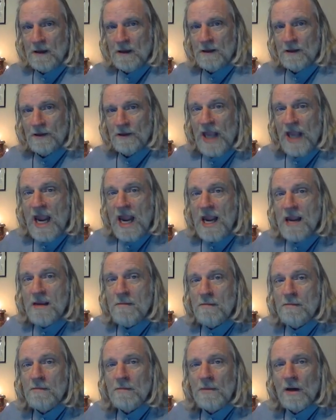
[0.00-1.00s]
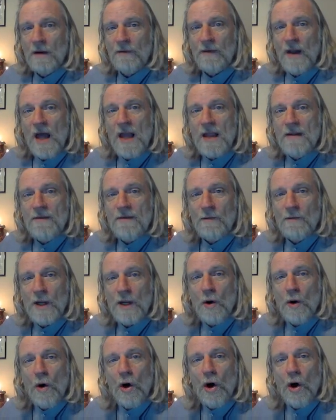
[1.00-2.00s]
the game of life we
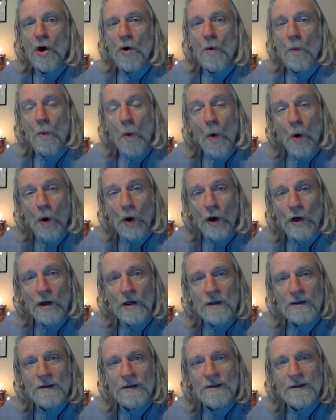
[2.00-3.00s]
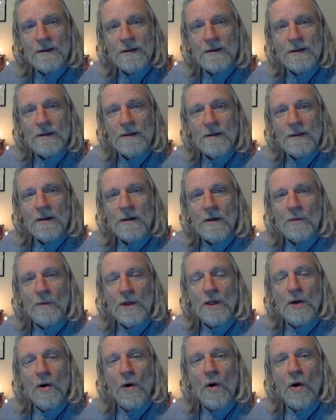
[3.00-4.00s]
call war,
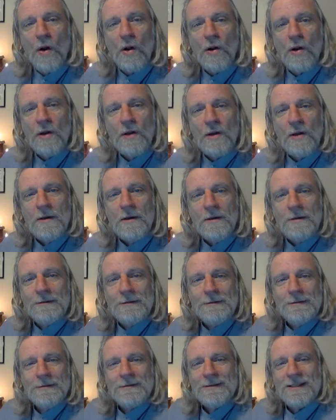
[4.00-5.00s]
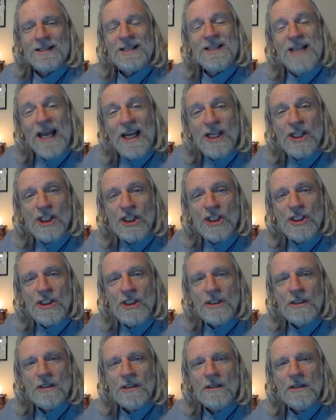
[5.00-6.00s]
we call
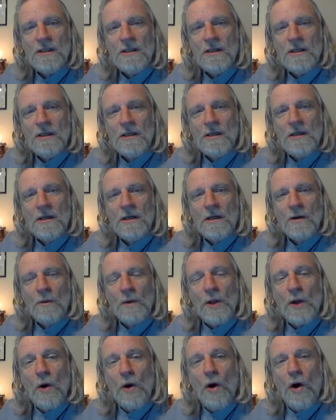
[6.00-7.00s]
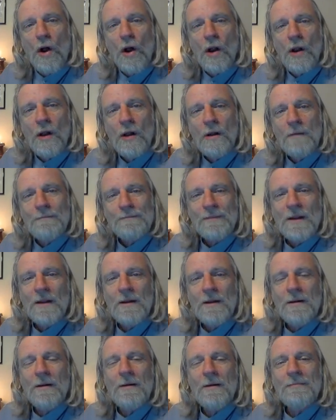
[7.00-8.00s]
dissension, we call,
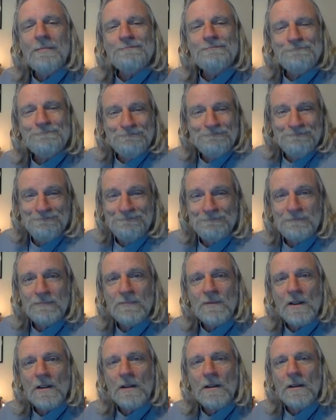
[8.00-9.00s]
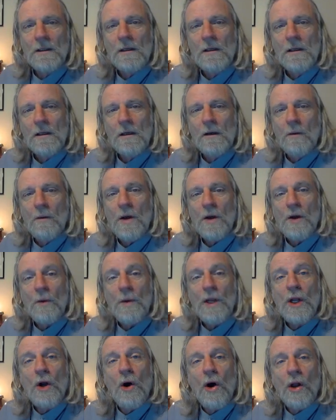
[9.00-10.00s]
hmm, what do
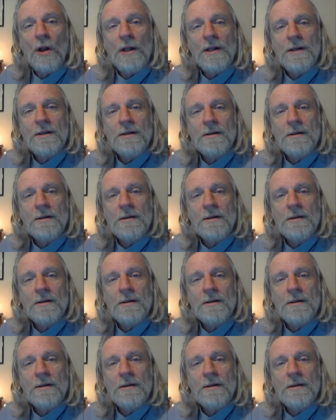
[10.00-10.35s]
we call it?